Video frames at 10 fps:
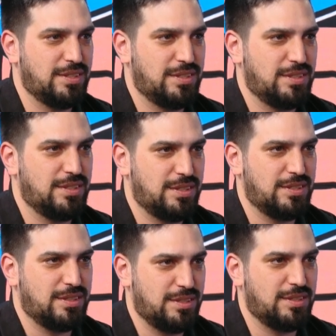
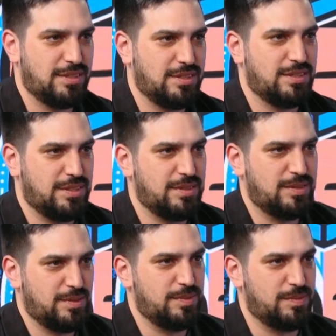
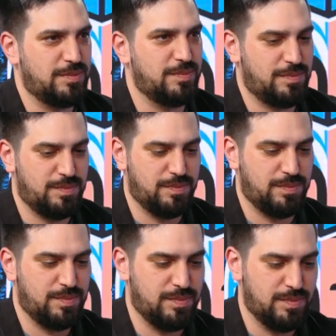
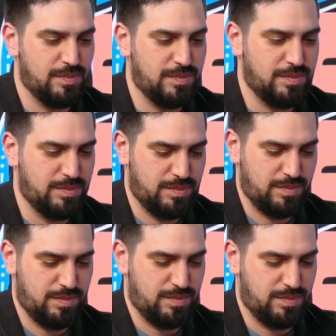No words are spoken by the person on screen.